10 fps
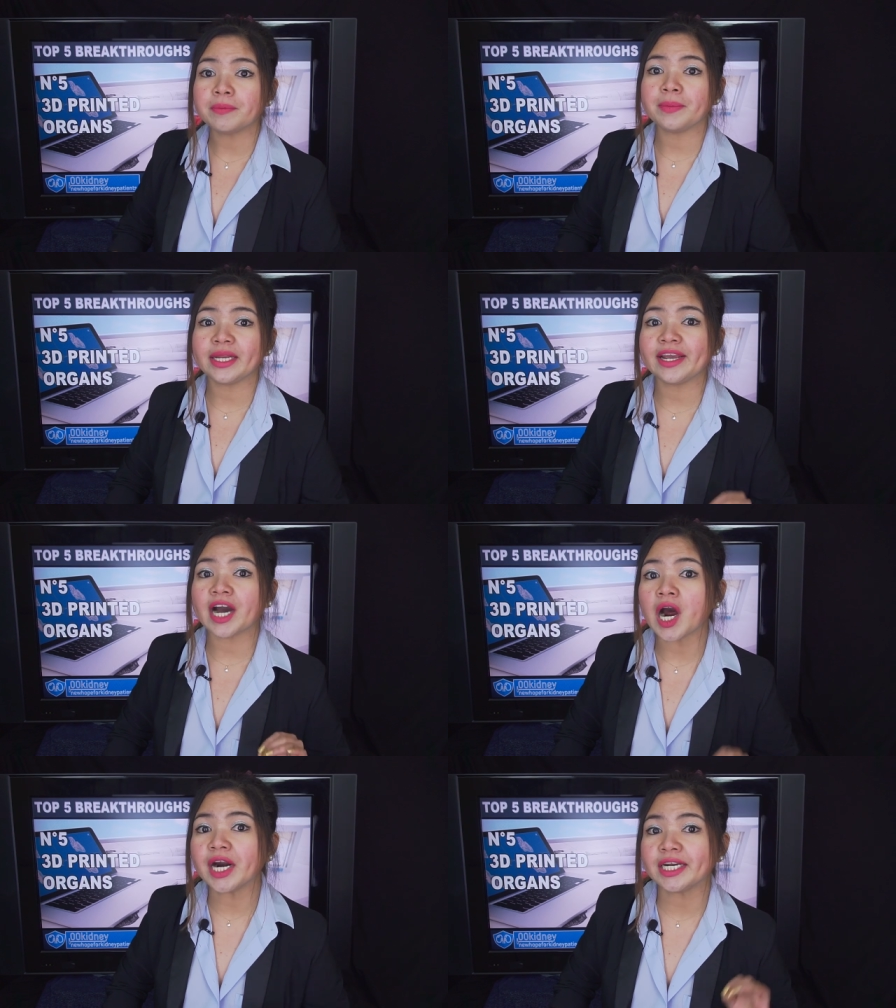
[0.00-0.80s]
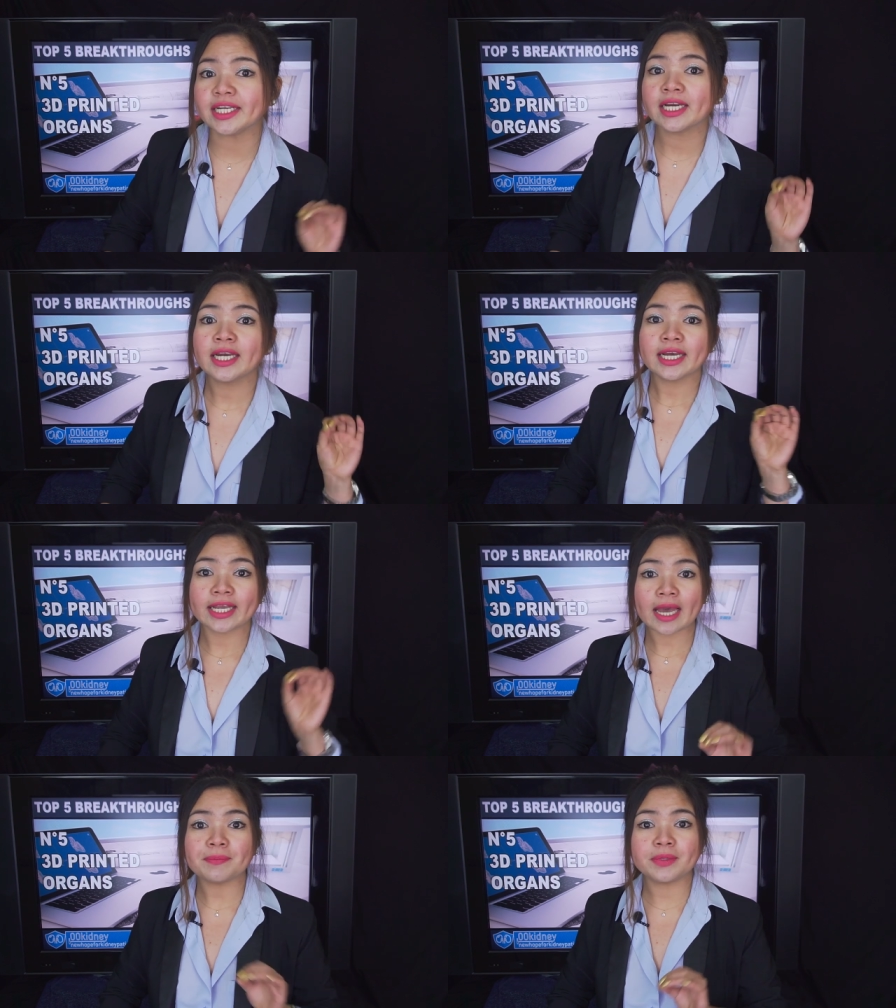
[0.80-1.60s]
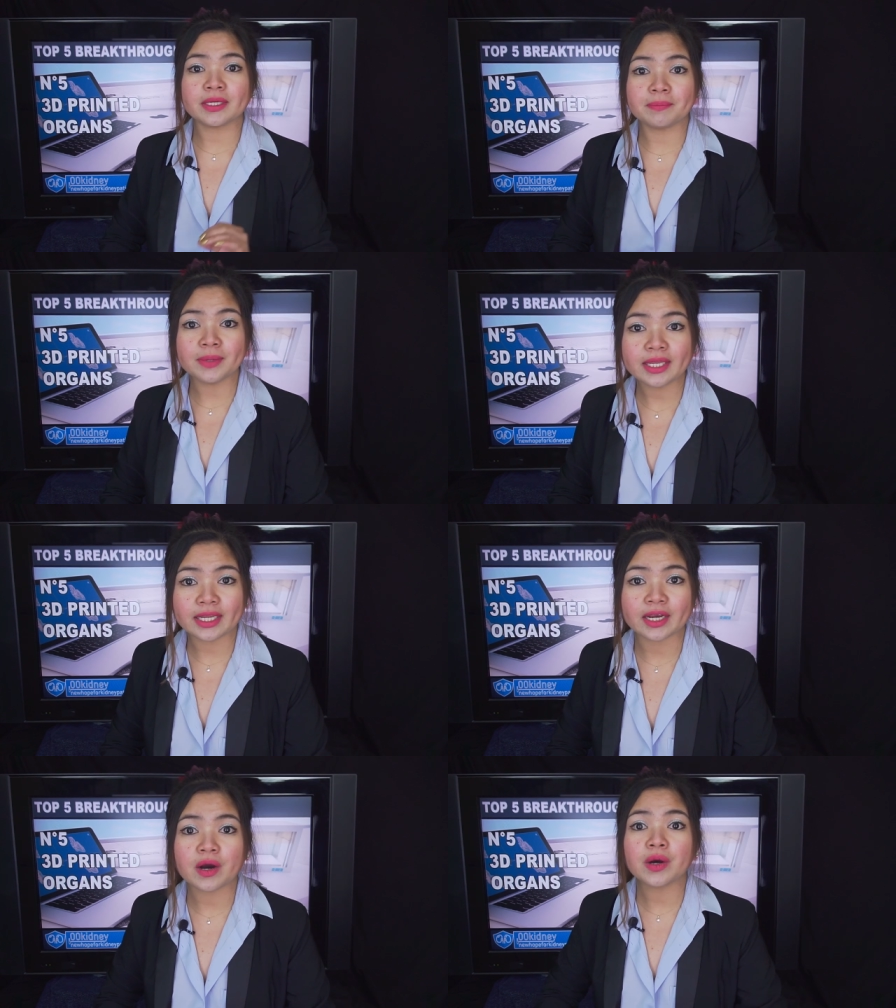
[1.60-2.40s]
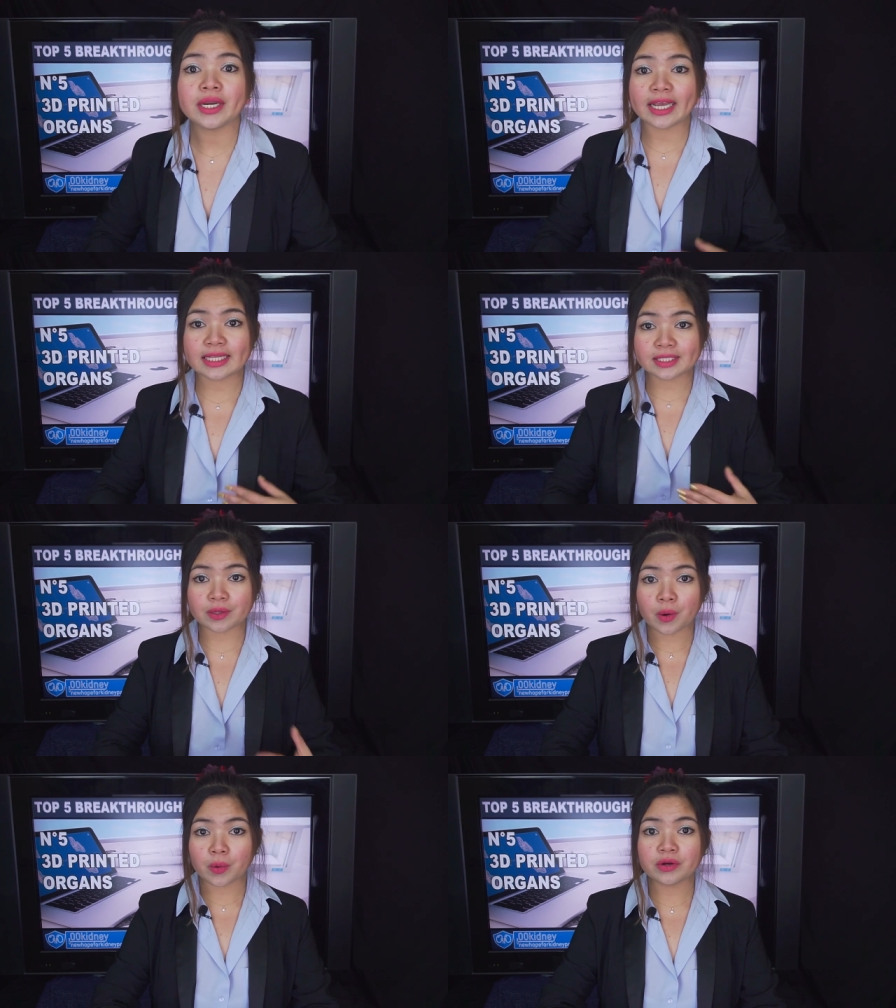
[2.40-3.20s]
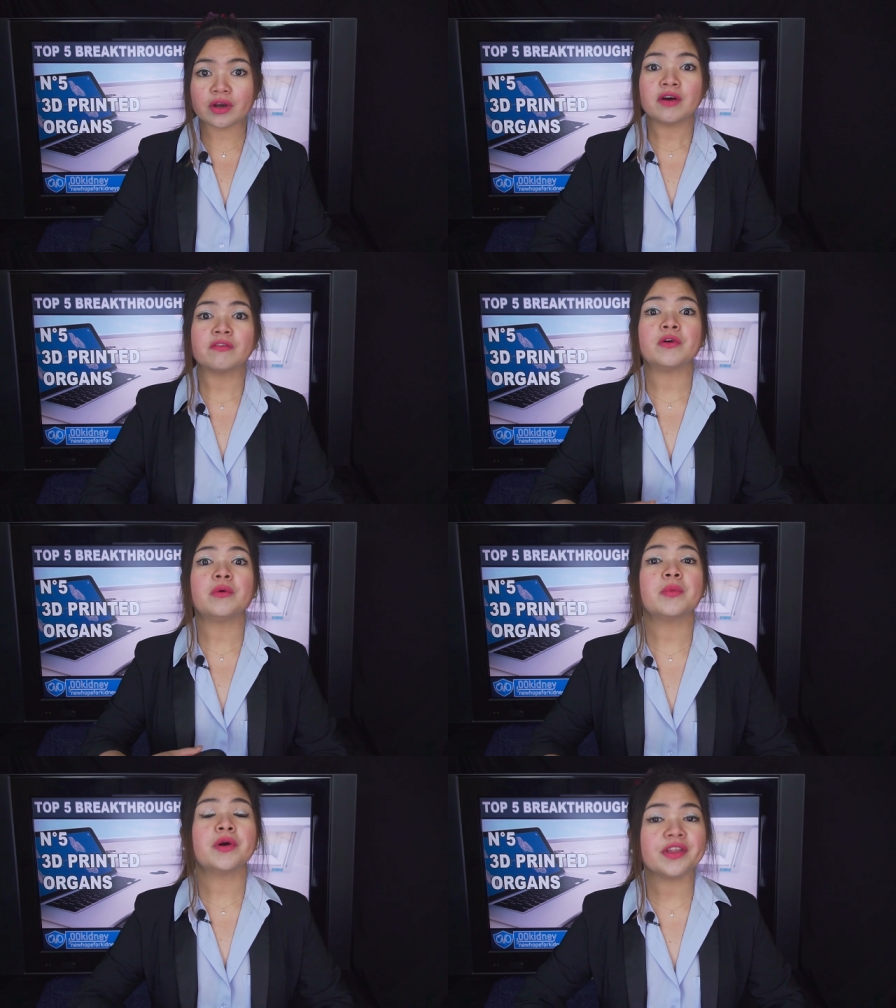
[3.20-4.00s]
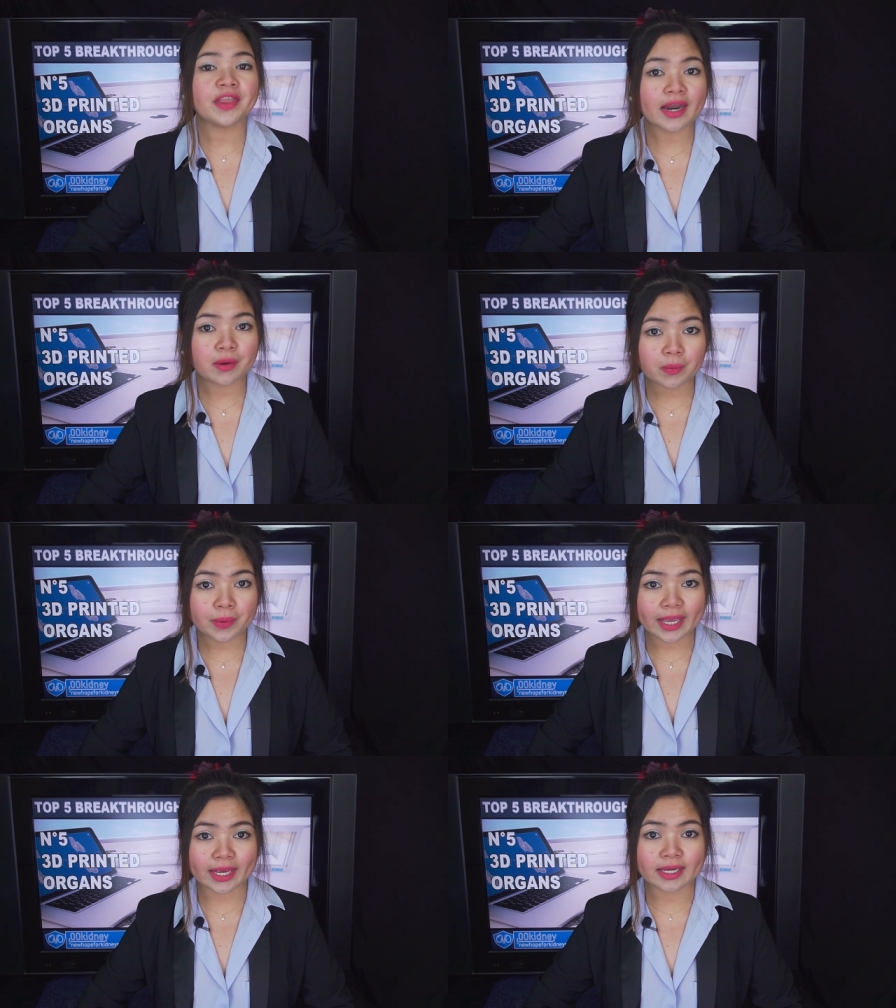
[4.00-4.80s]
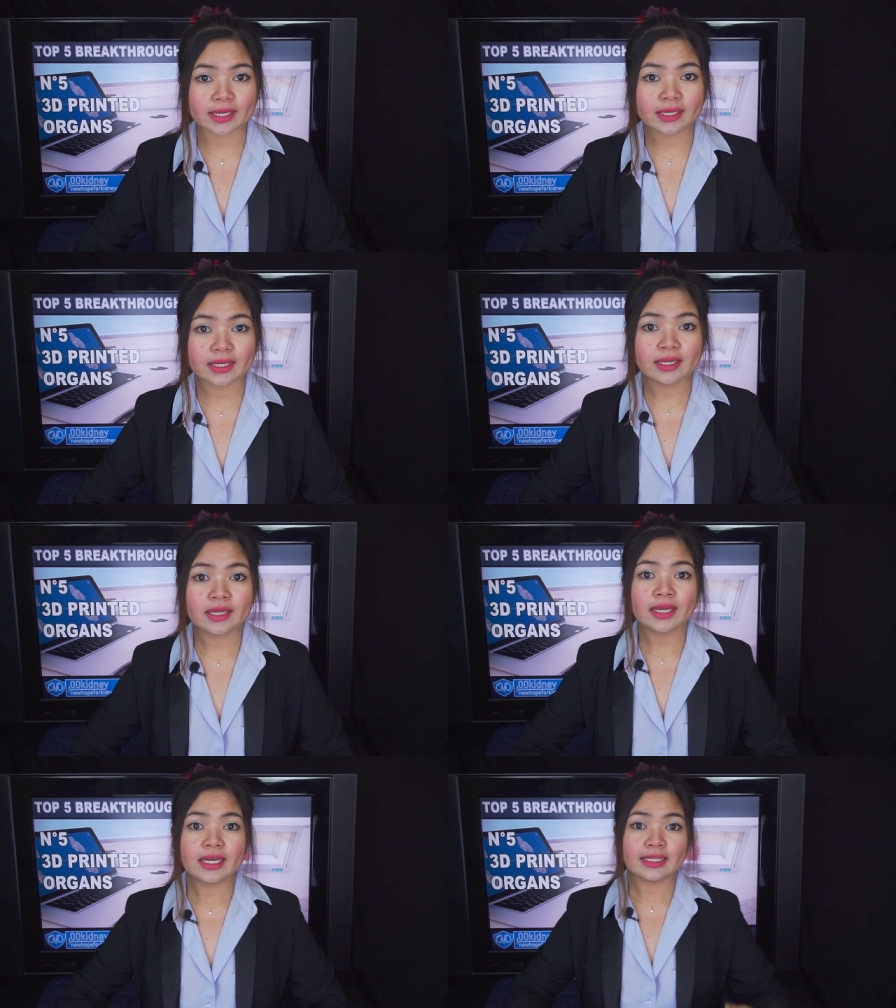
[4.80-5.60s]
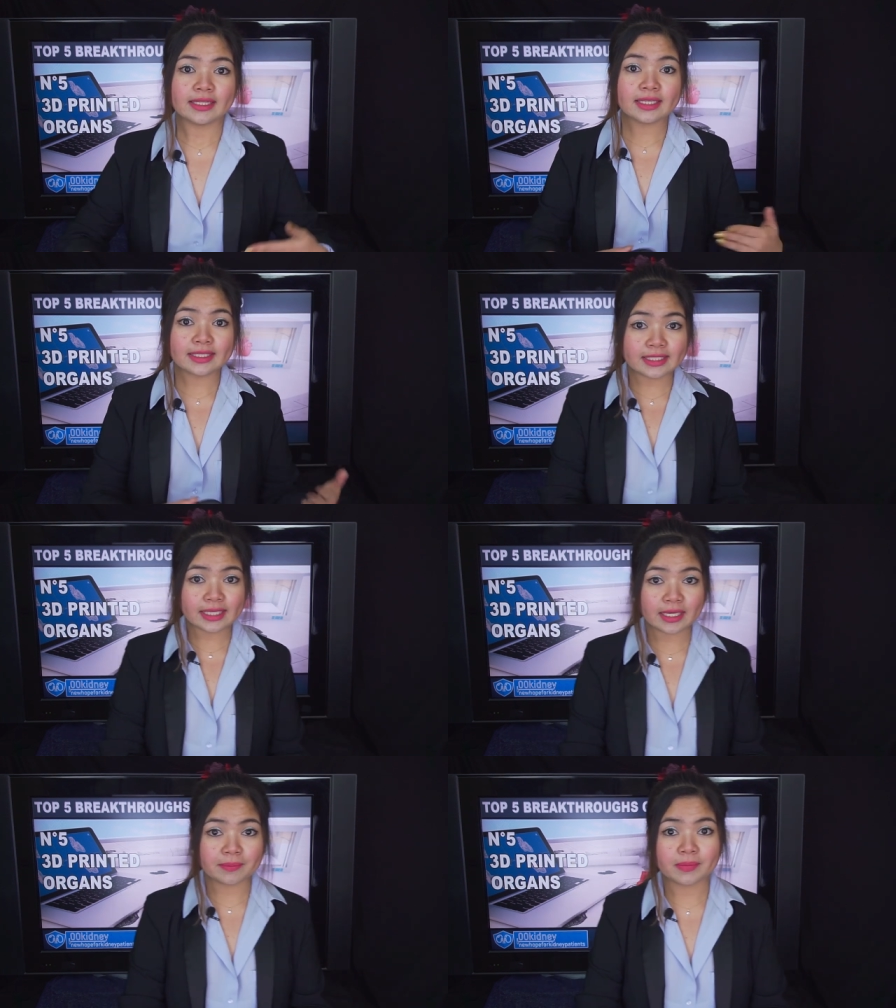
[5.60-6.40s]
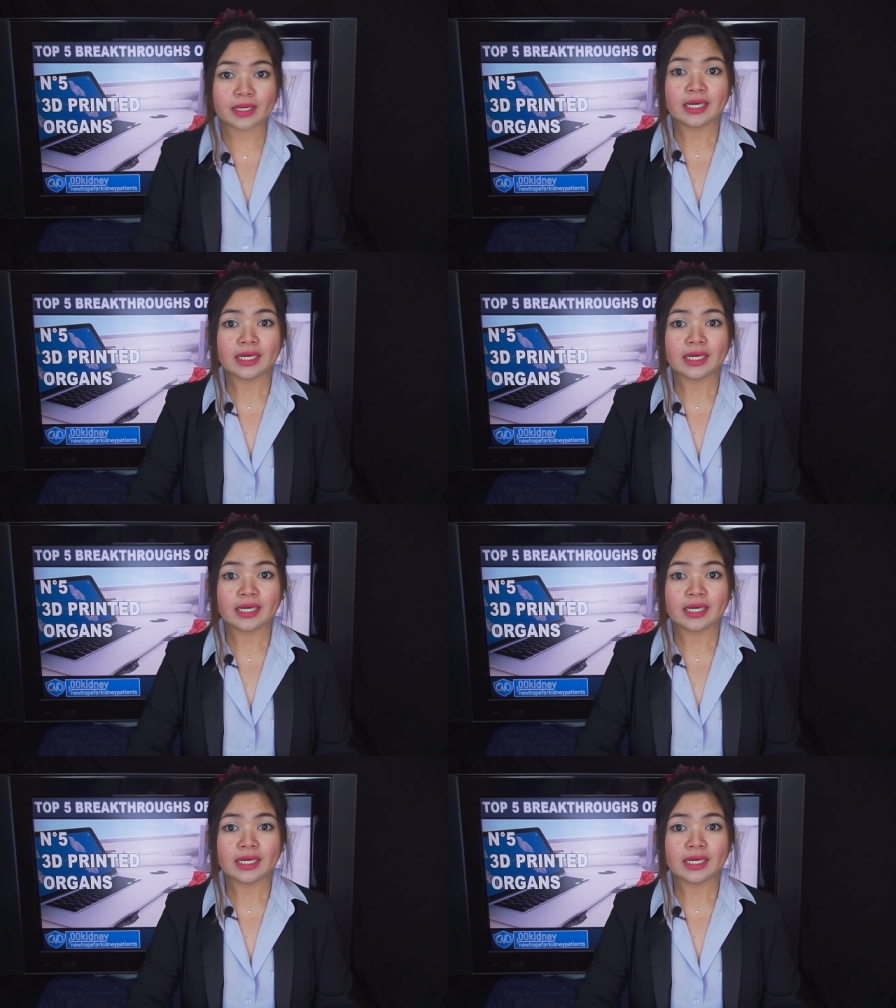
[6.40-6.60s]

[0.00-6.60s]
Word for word: mini heart kept beating on its own for more than a week. The team